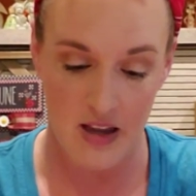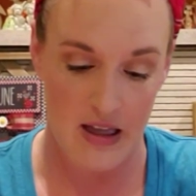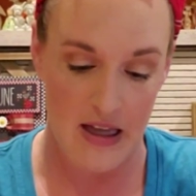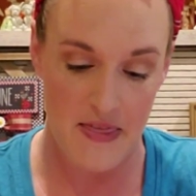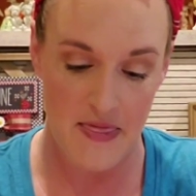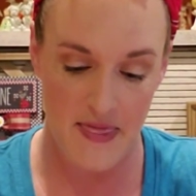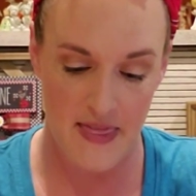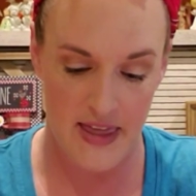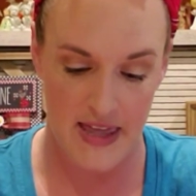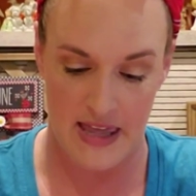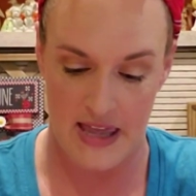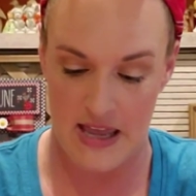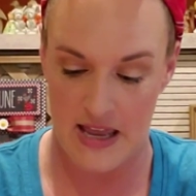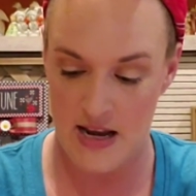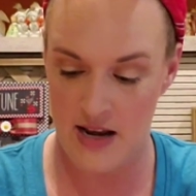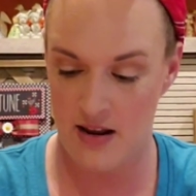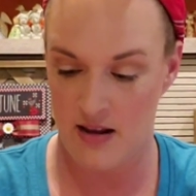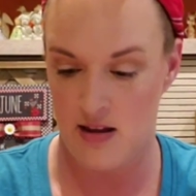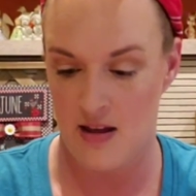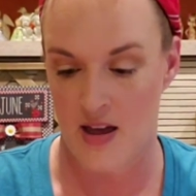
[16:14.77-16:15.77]
And
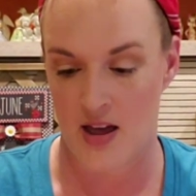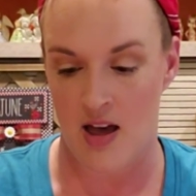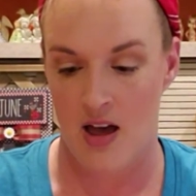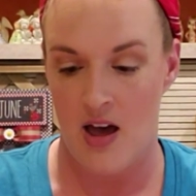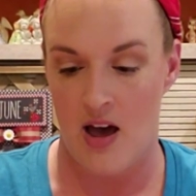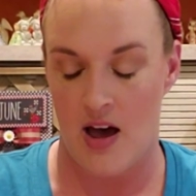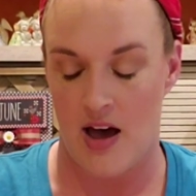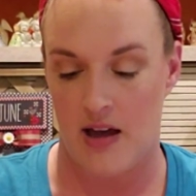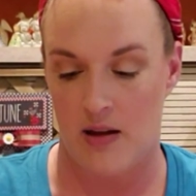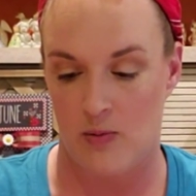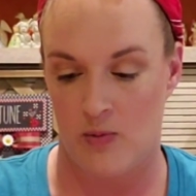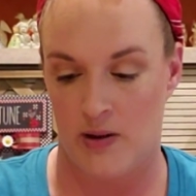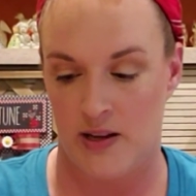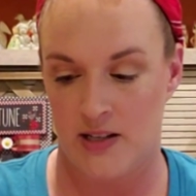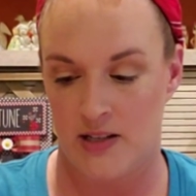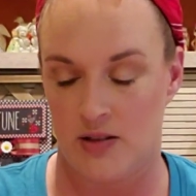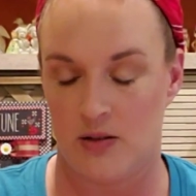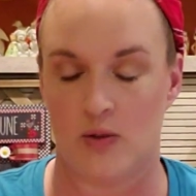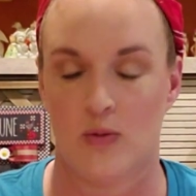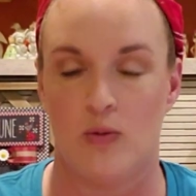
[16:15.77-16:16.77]
then
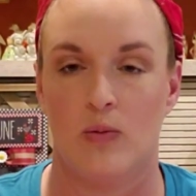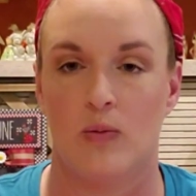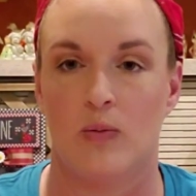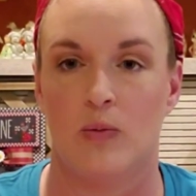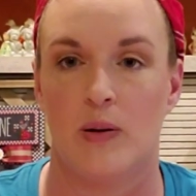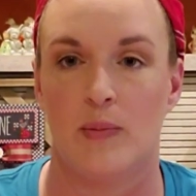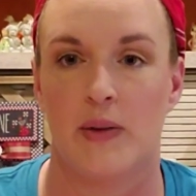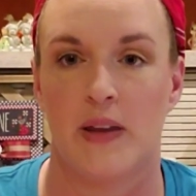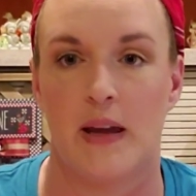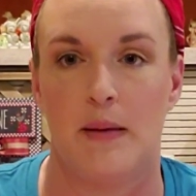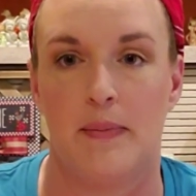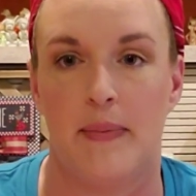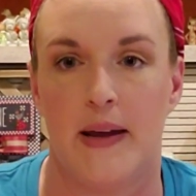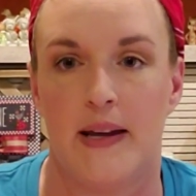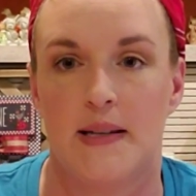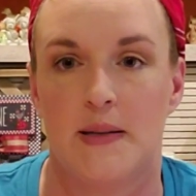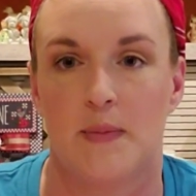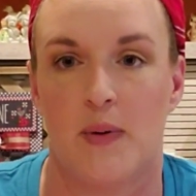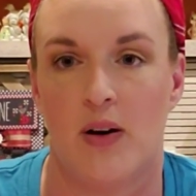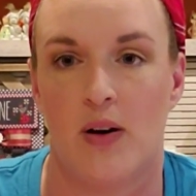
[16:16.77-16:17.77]
we played
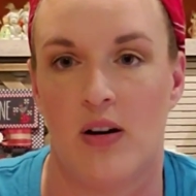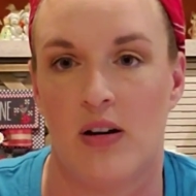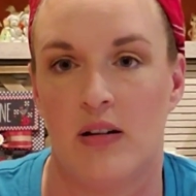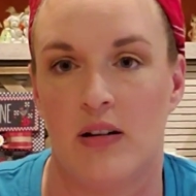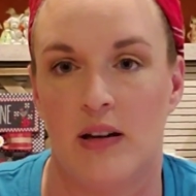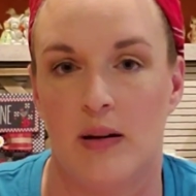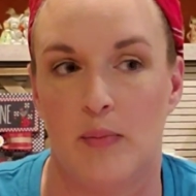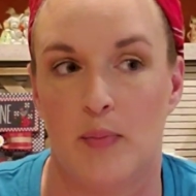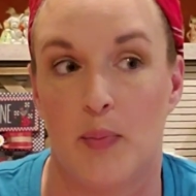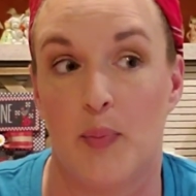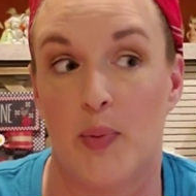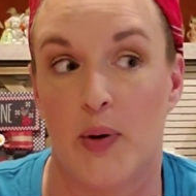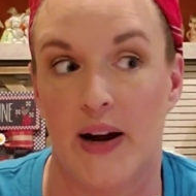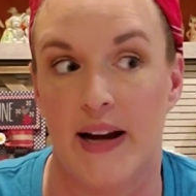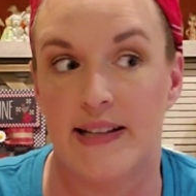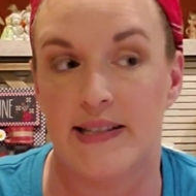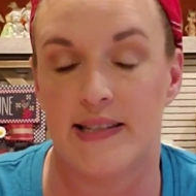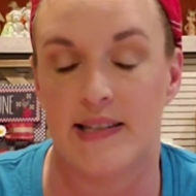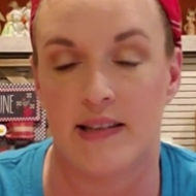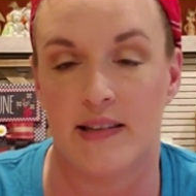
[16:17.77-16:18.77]
baseball in
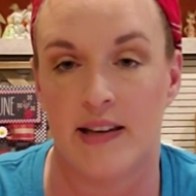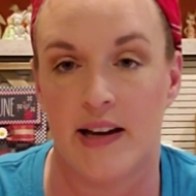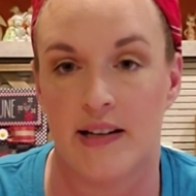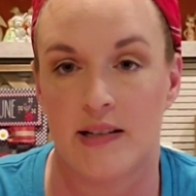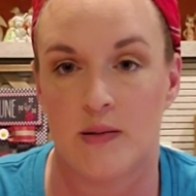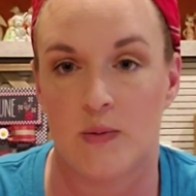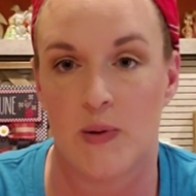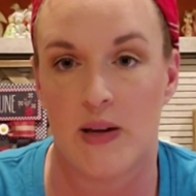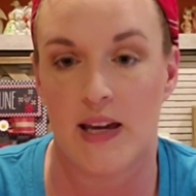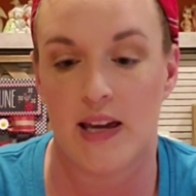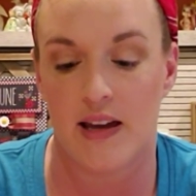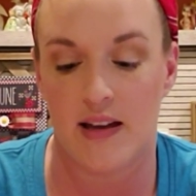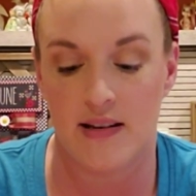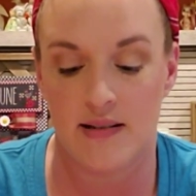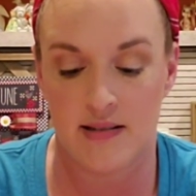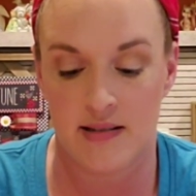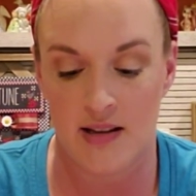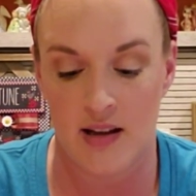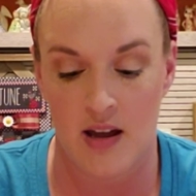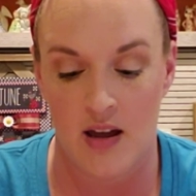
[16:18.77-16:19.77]
Branson last
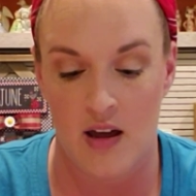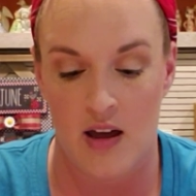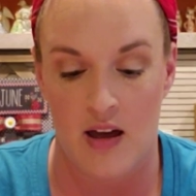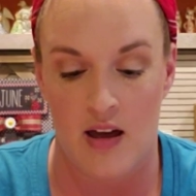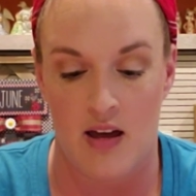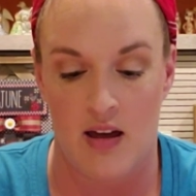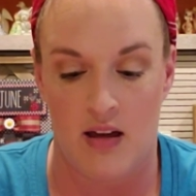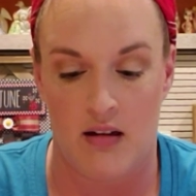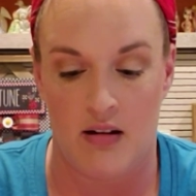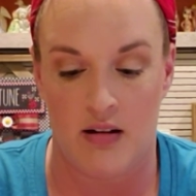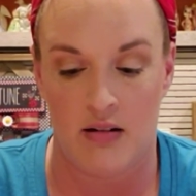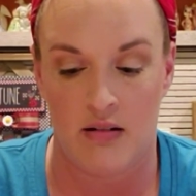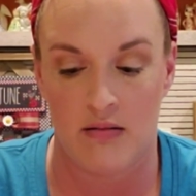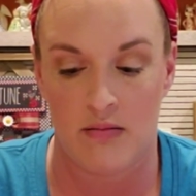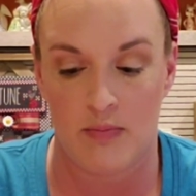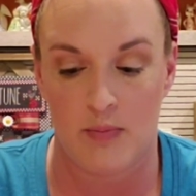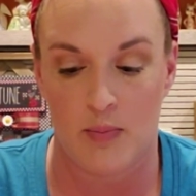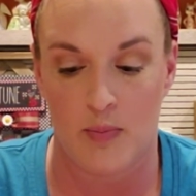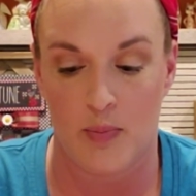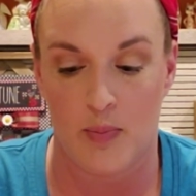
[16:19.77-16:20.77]
weekend, and
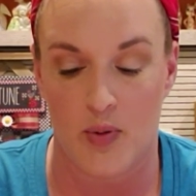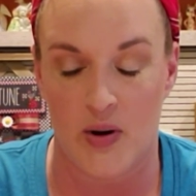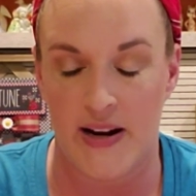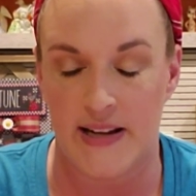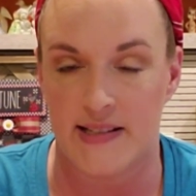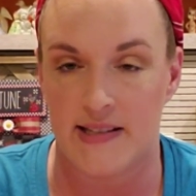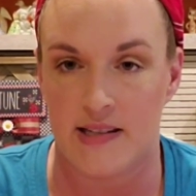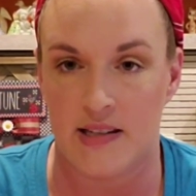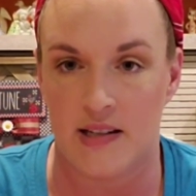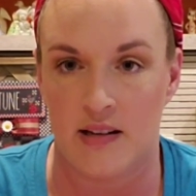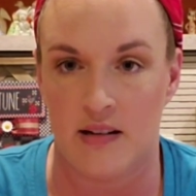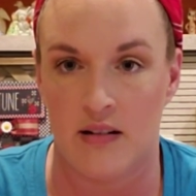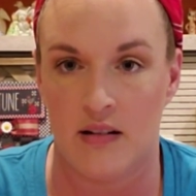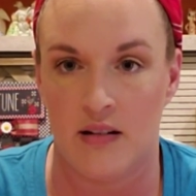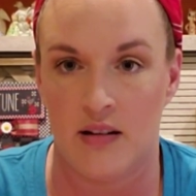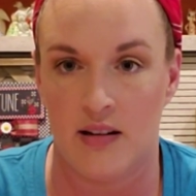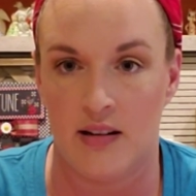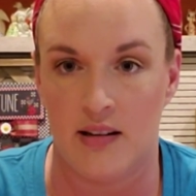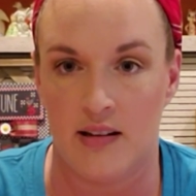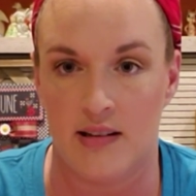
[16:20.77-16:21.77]

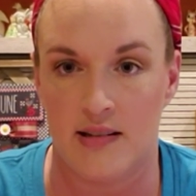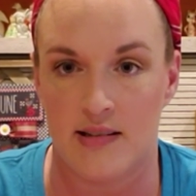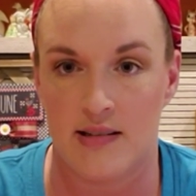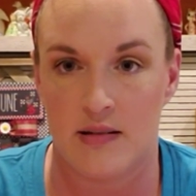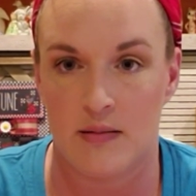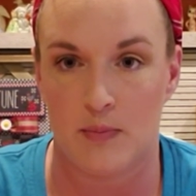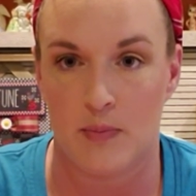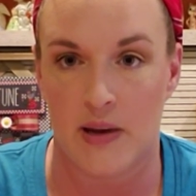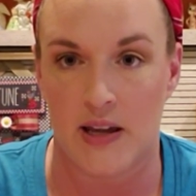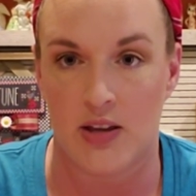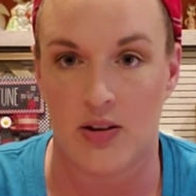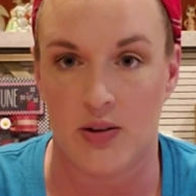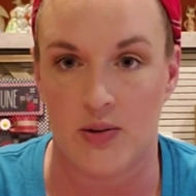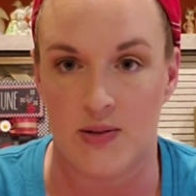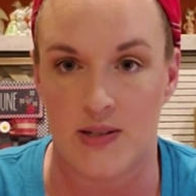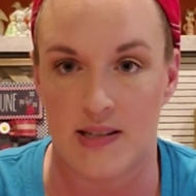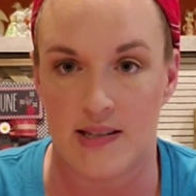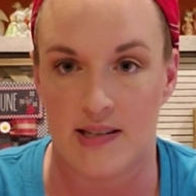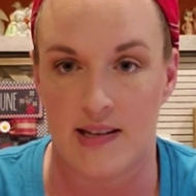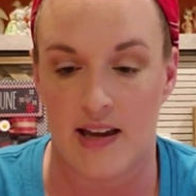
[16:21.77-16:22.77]
Branson is my
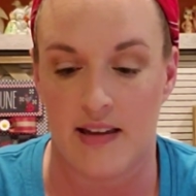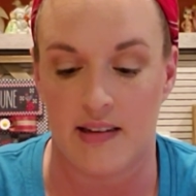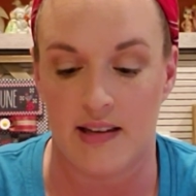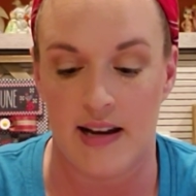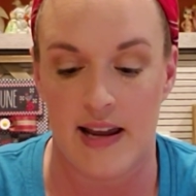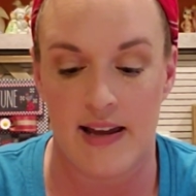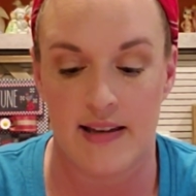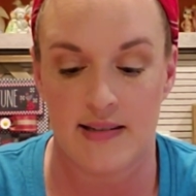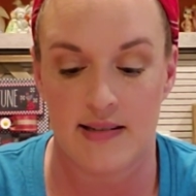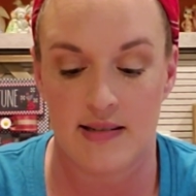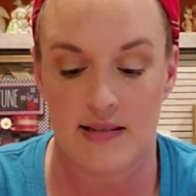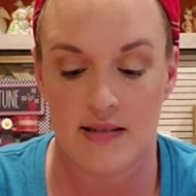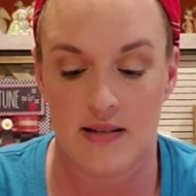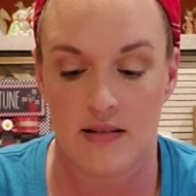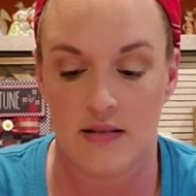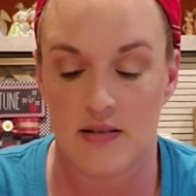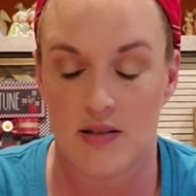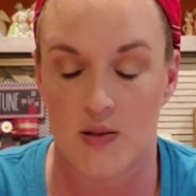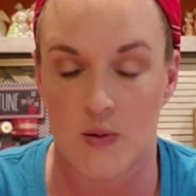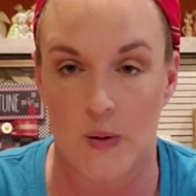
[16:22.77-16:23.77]
closest LNS.
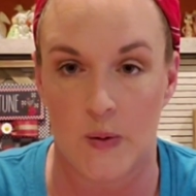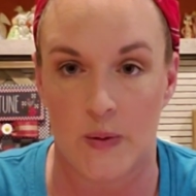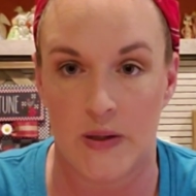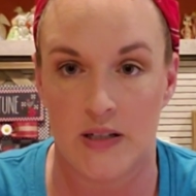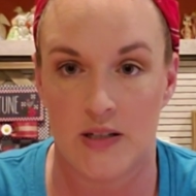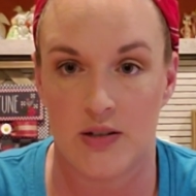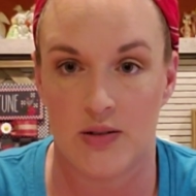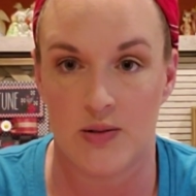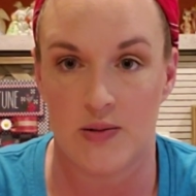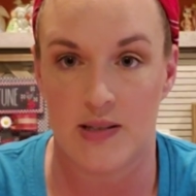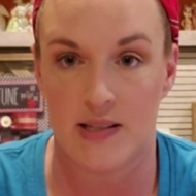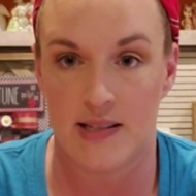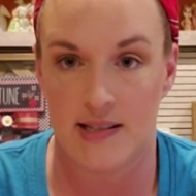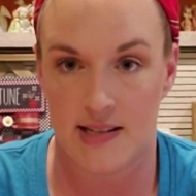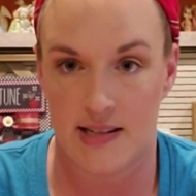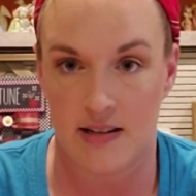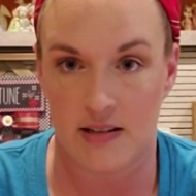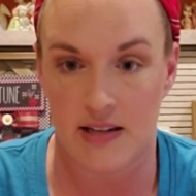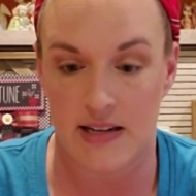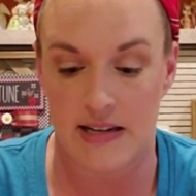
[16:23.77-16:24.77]
So I went to
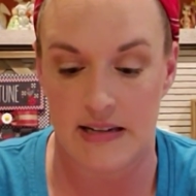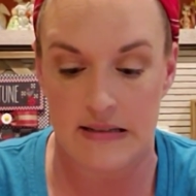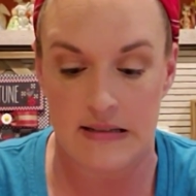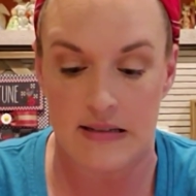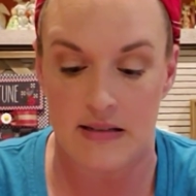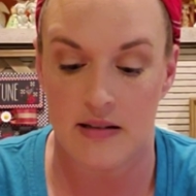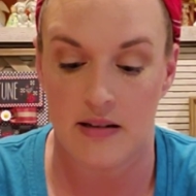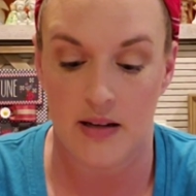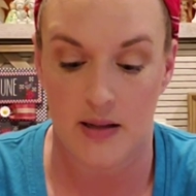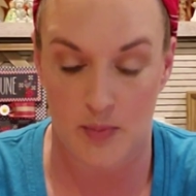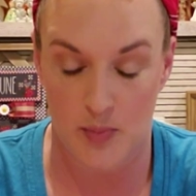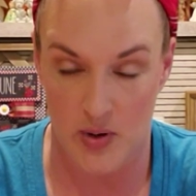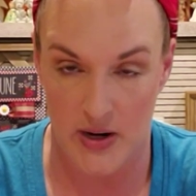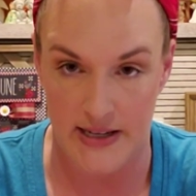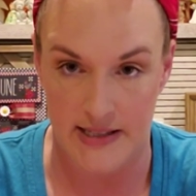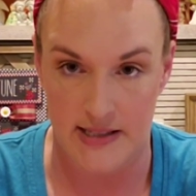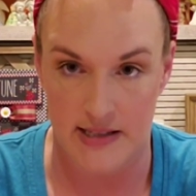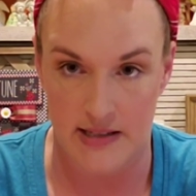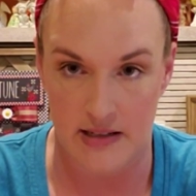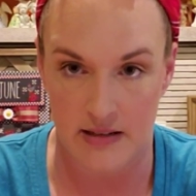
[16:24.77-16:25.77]
Cecilia's in
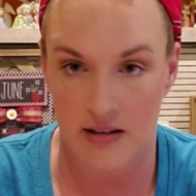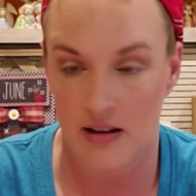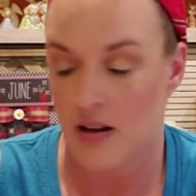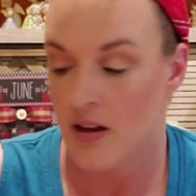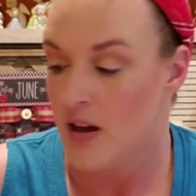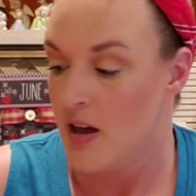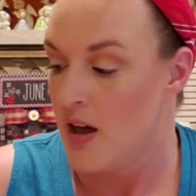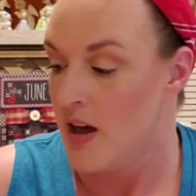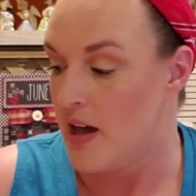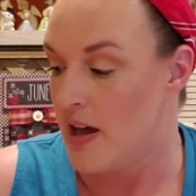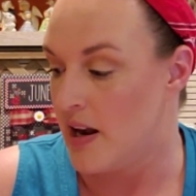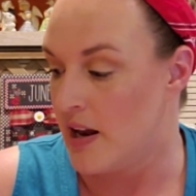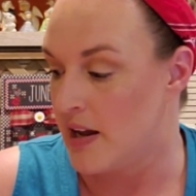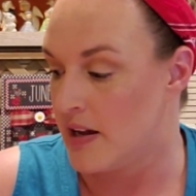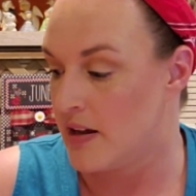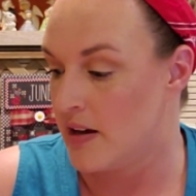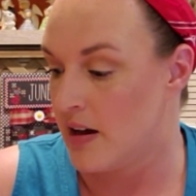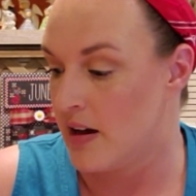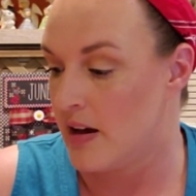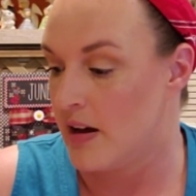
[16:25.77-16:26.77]
Branson and I
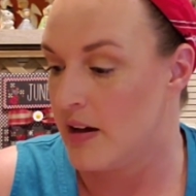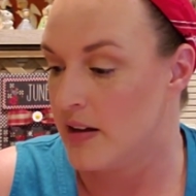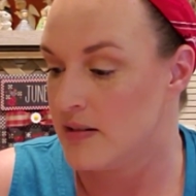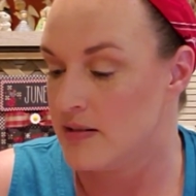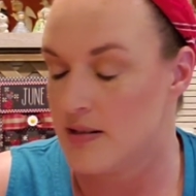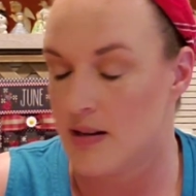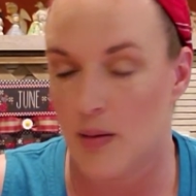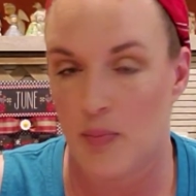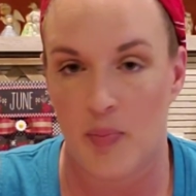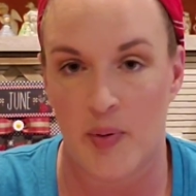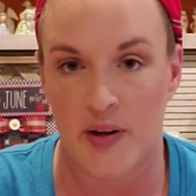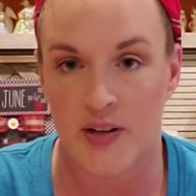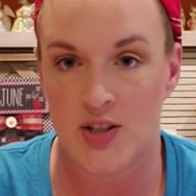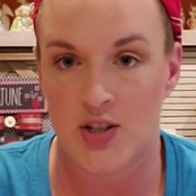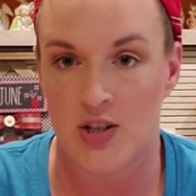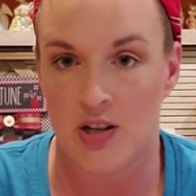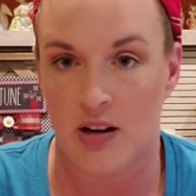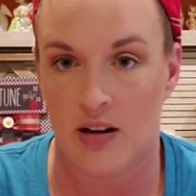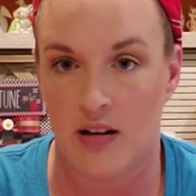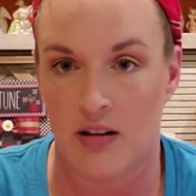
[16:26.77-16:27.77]
got a
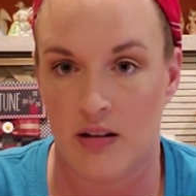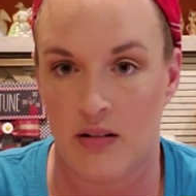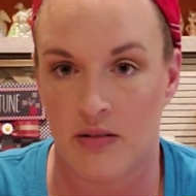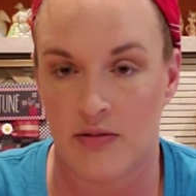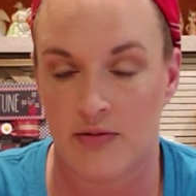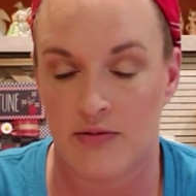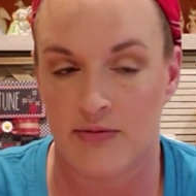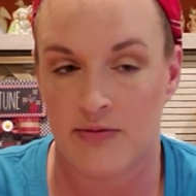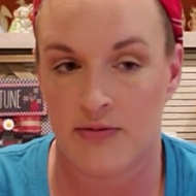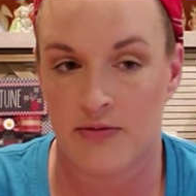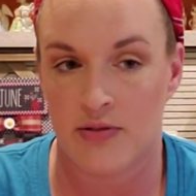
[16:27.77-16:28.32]
bunch of